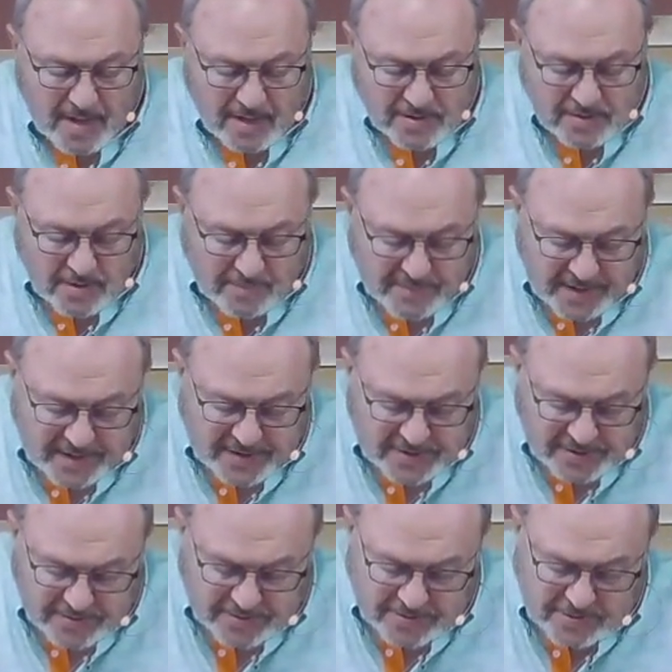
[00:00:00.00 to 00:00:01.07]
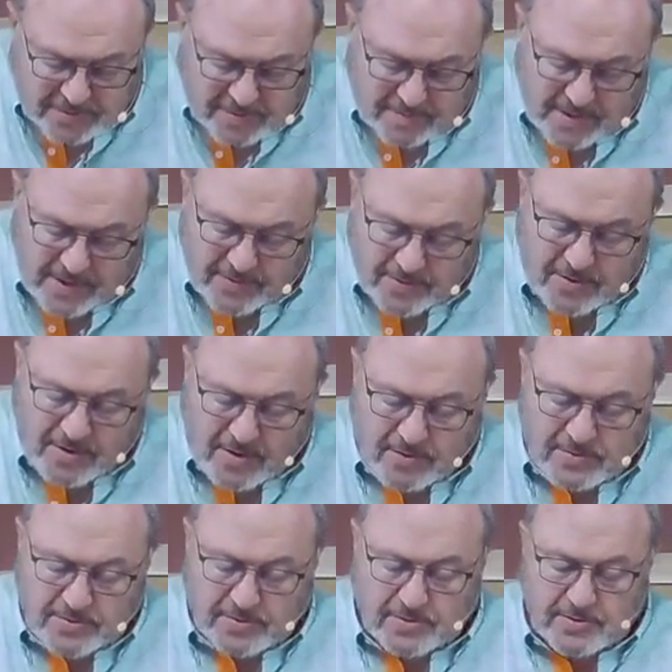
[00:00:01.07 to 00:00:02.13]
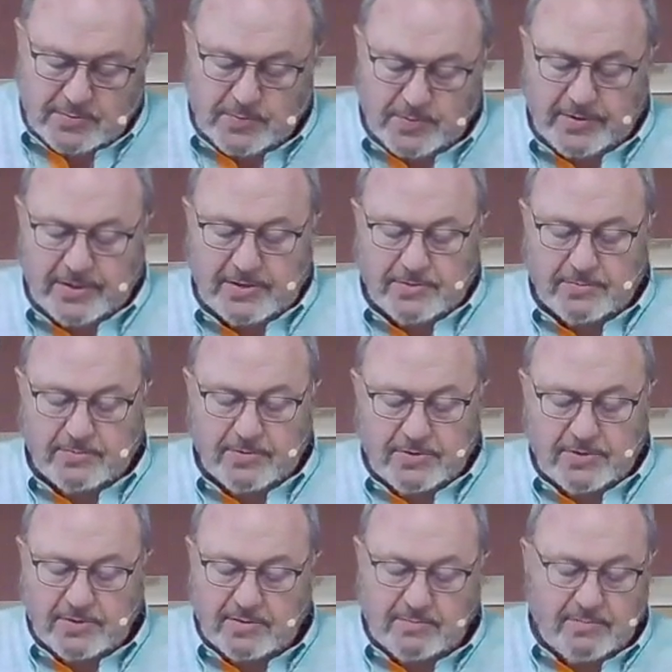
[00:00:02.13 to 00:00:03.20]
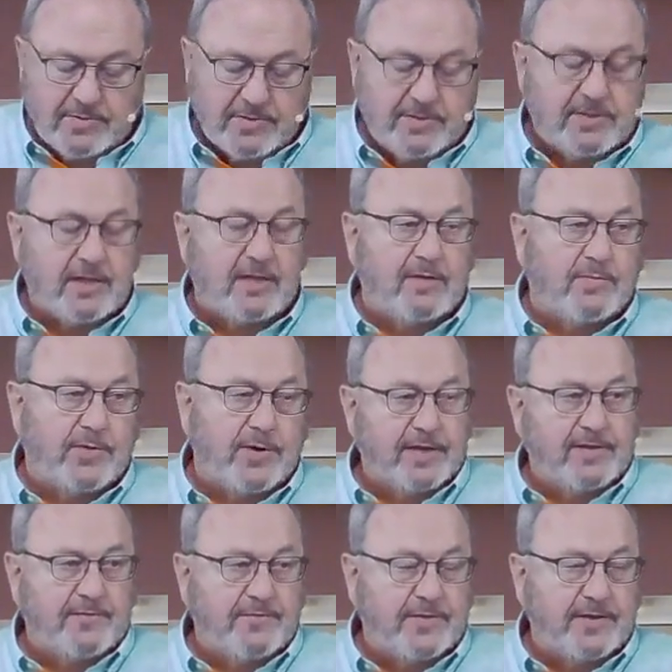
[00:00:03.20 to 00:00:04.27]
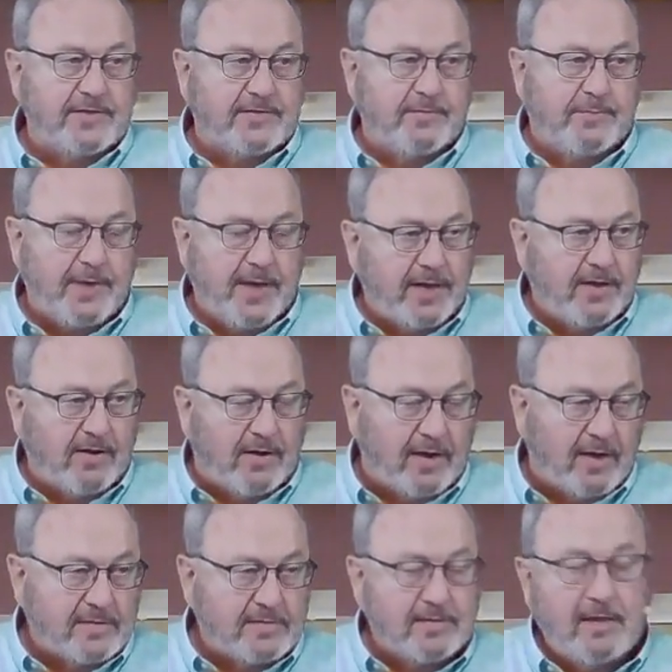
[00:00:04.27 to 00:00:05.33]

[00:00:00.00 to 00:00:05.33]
So many Jews from other cultures were in Jerusalem to celebrate the Feast of Pentecost,